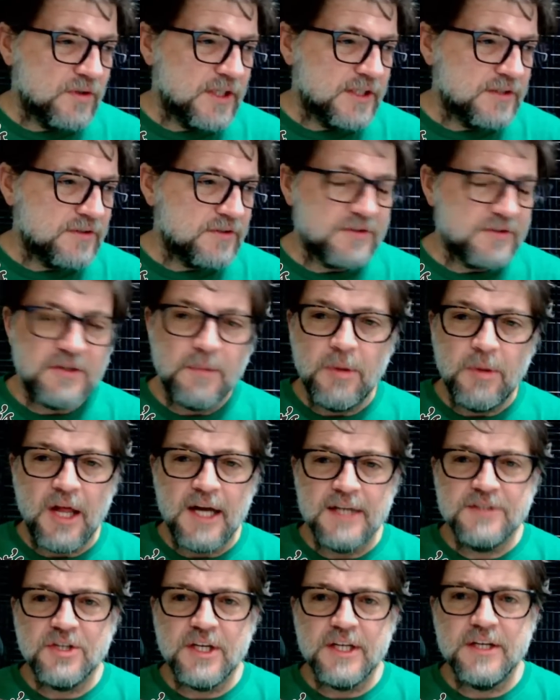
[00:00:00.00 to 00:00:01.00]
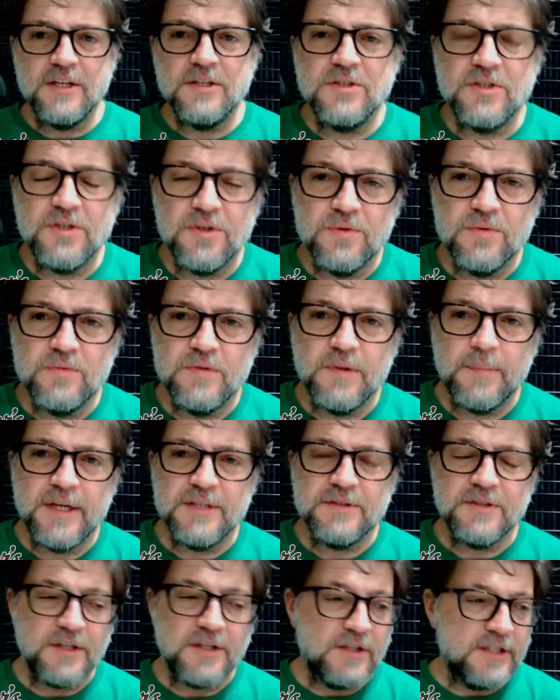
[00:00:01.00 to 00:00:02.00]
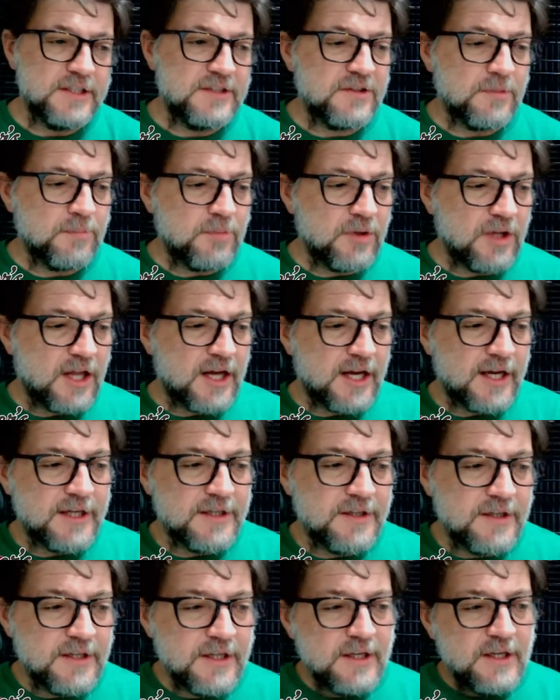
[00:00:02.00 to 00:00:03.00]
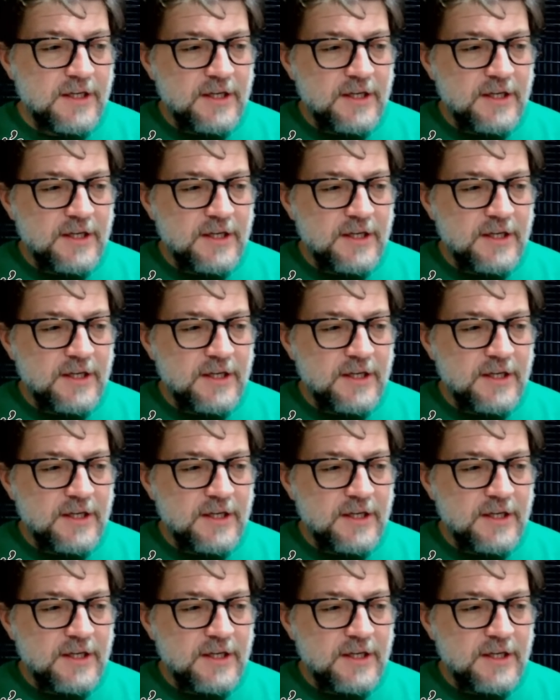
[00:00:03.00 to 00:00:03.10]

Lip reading: It's a supply chain issue, domestically supplied.